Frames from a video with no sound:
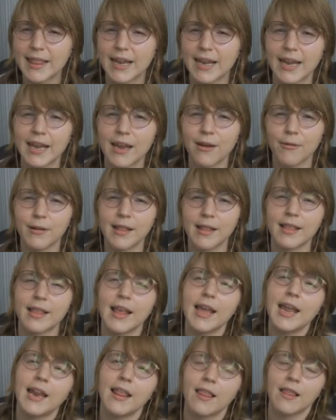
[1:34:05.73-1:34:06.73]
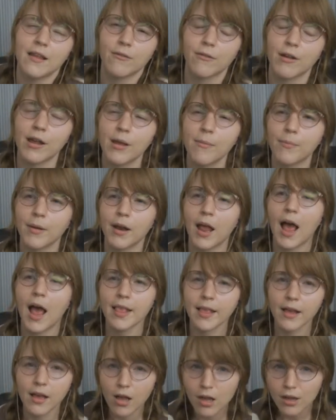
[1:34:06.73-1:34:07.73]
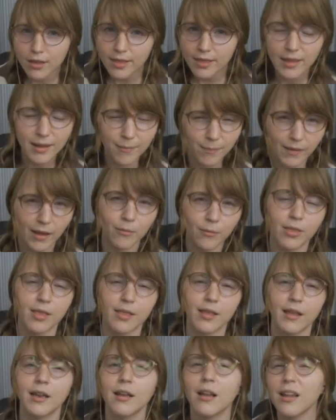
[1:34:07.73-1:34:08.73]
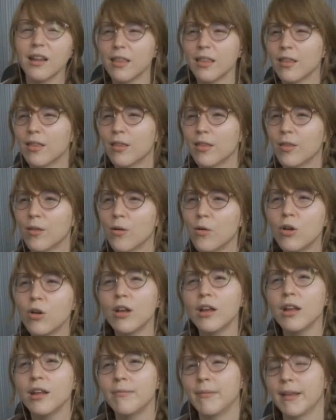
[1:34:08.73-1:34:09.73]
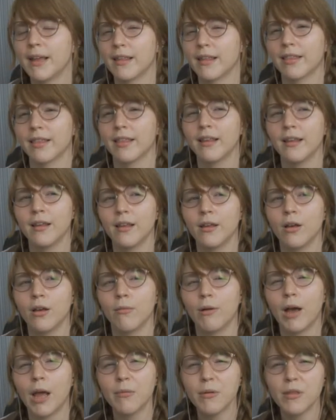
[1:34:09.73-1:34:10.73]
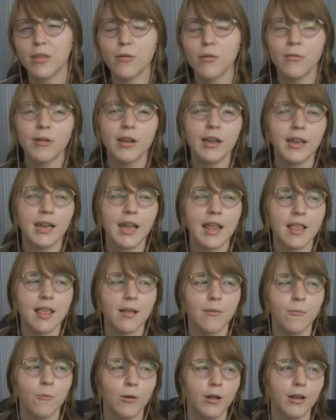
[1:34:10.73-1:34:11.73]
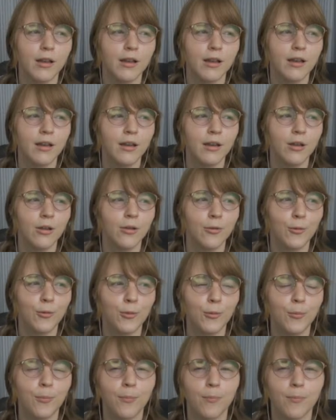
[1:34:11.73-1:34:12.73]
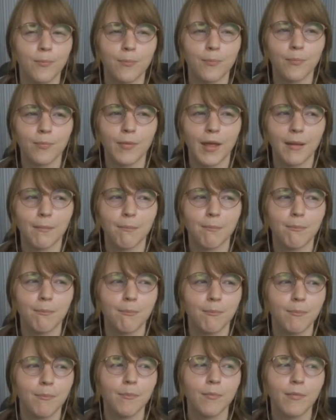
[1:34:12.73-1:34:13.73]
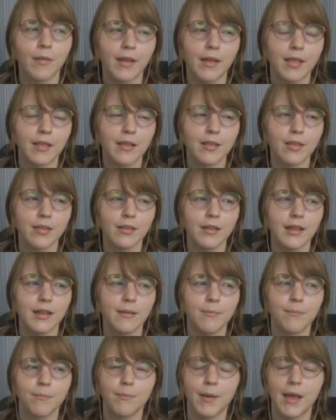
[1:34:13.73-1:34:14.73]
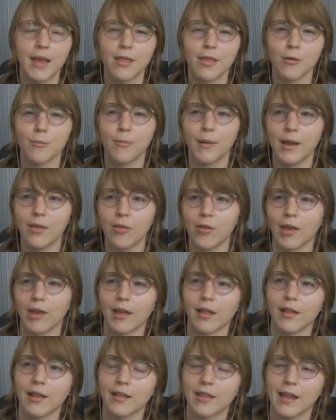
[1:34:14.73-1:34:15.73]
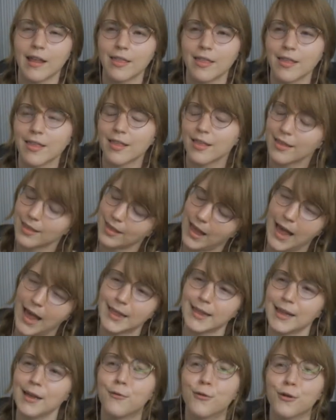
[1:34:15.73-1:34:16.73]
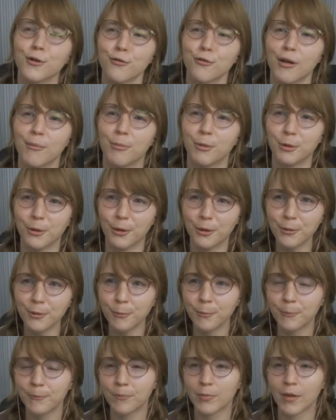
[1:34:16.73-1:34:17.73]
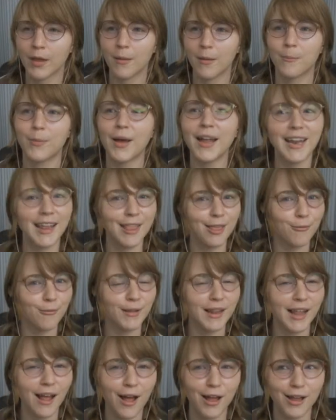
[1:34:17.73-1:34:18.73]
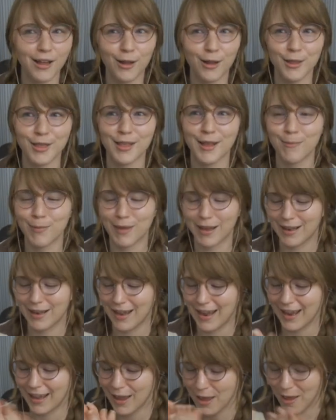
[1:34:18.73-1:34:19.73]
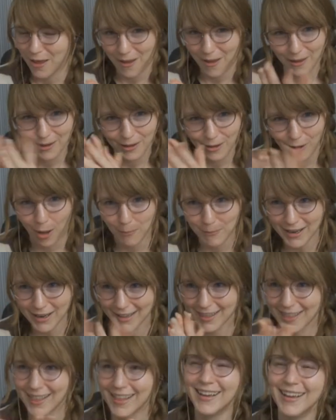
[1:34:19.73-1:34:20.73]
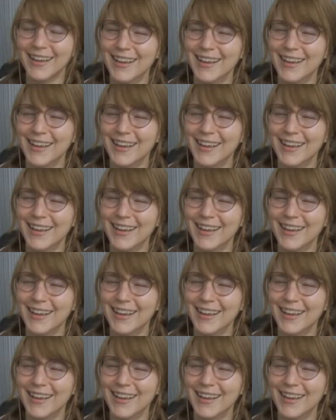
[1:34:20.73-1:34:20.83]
then I can't really say anything, right? But as a concept, I would say not so good because why would you want to date someone who like essentially pays your paycheck? Like that just is asking for trouble, no? But it's a really hot concept in like comics.